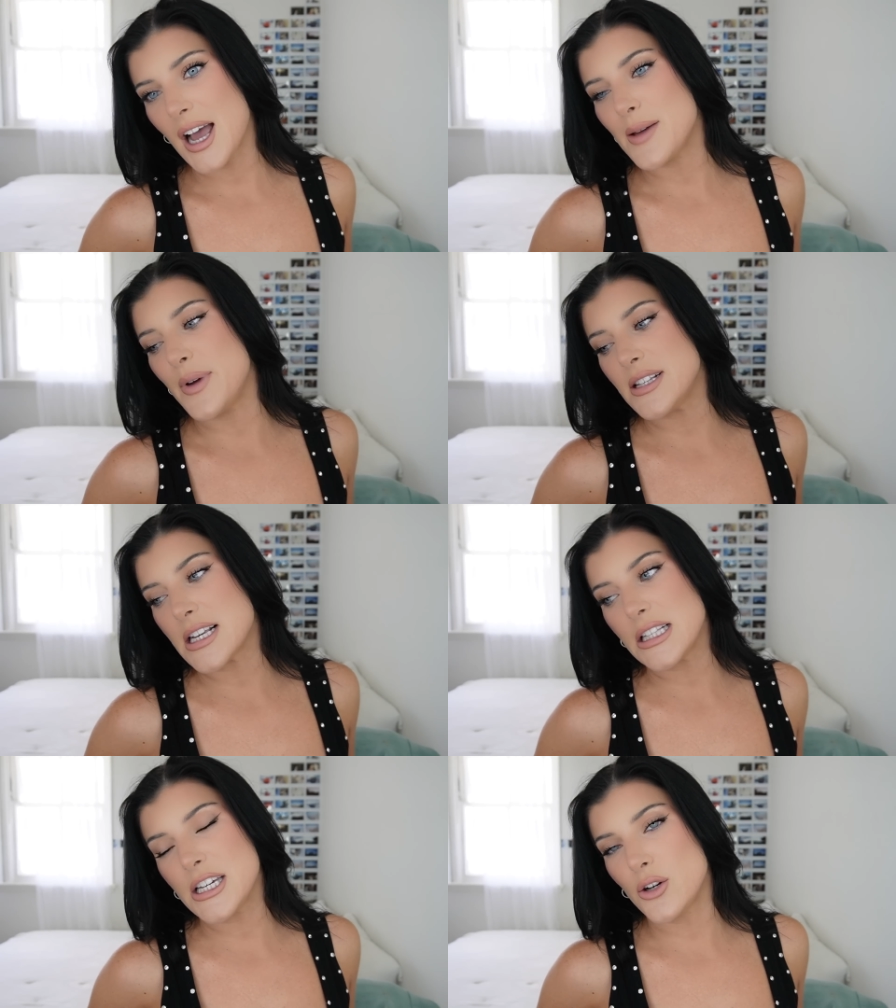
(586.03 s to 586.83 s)
I
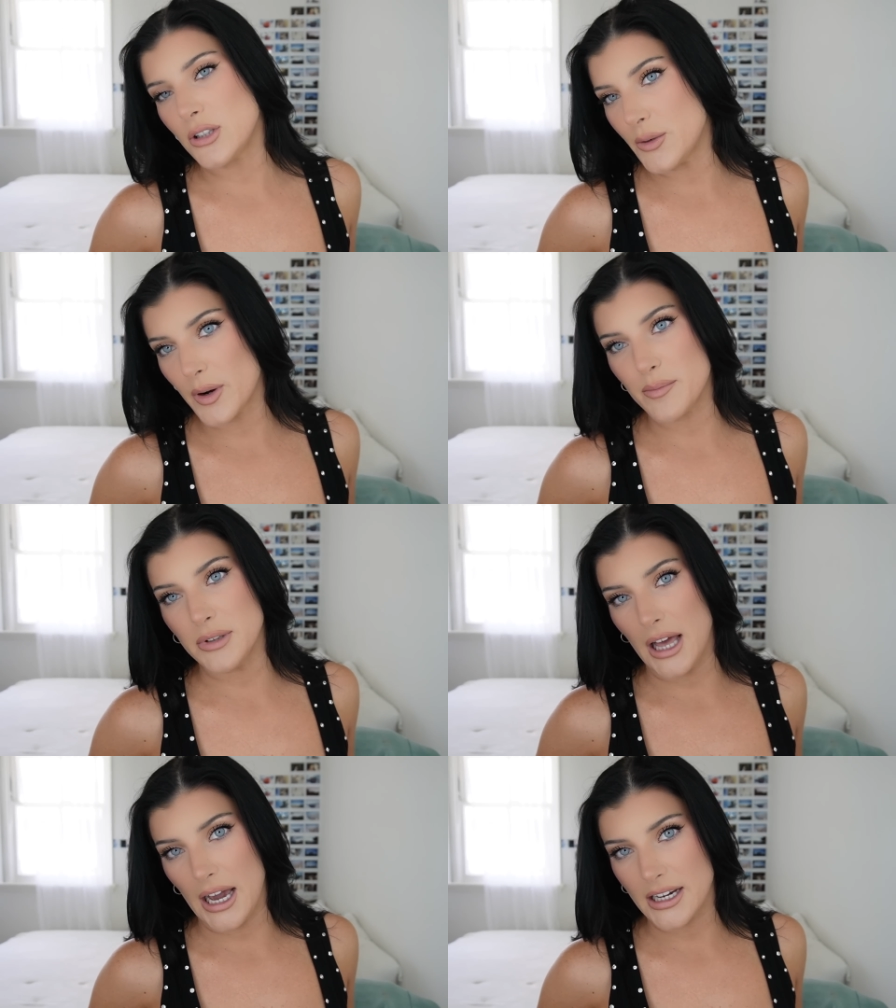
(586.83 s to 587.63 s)
basically only wear
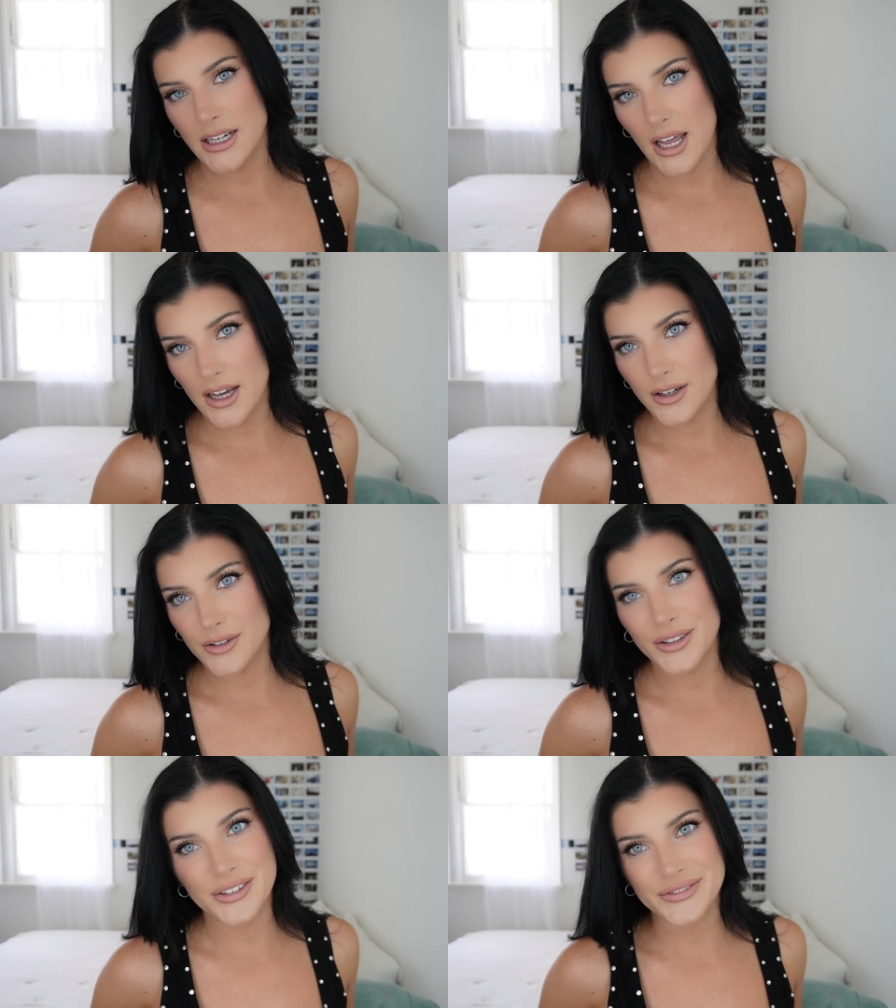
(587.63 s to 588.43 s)
black
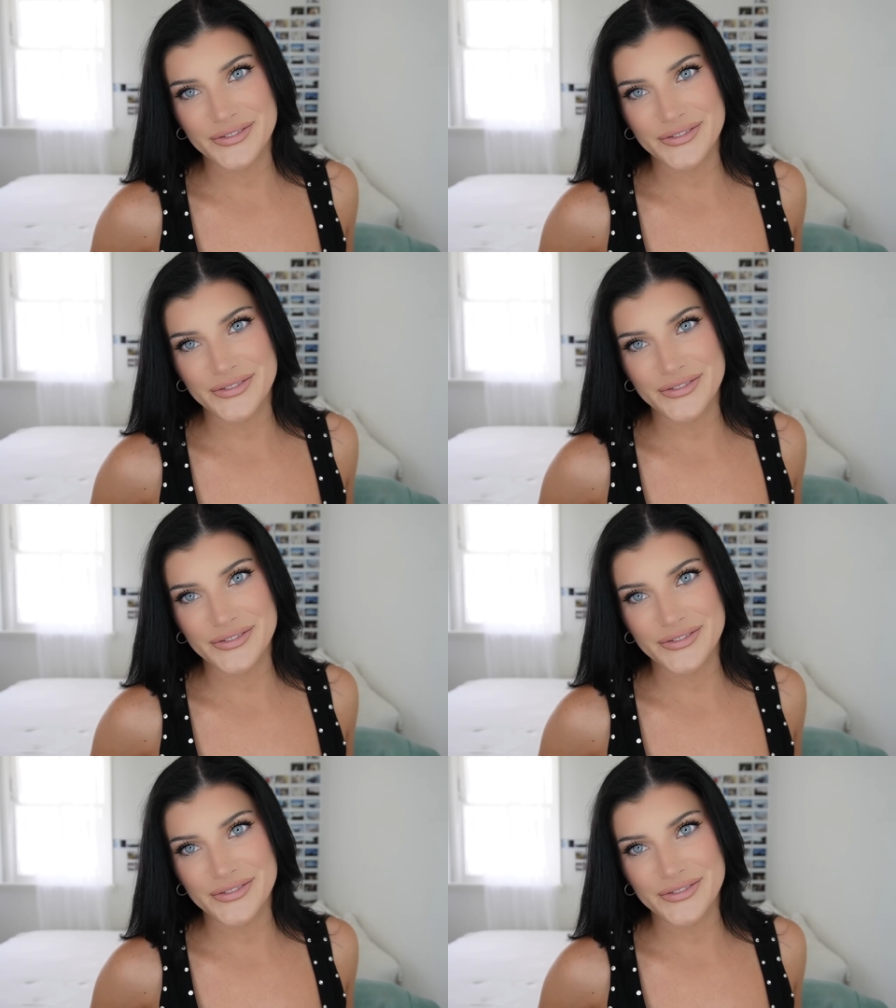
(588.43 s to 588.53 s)
now.